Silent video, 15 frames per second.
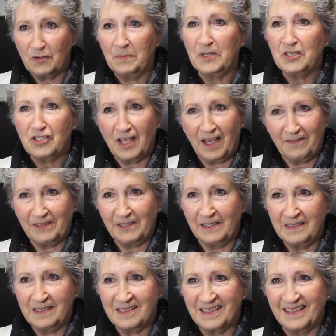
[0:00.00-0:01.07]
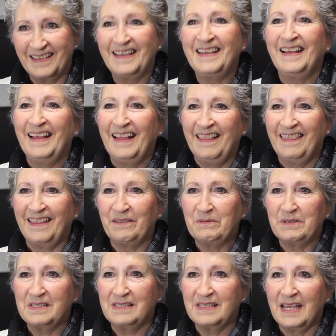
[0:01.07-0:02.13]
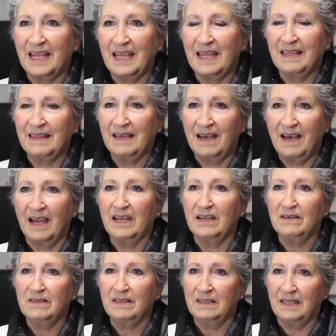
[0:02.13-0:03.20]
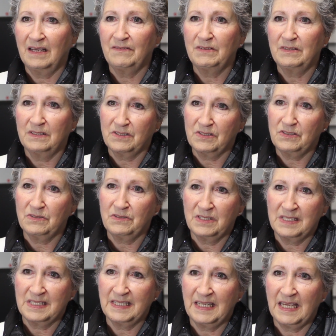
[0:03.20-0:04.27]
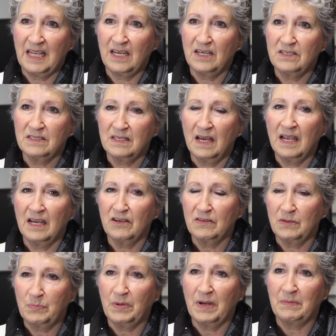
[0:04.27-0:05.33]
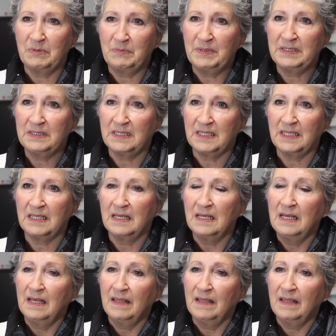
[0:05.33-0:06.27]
so much evidence that would say the higher the level a student is engaged, the higher the probability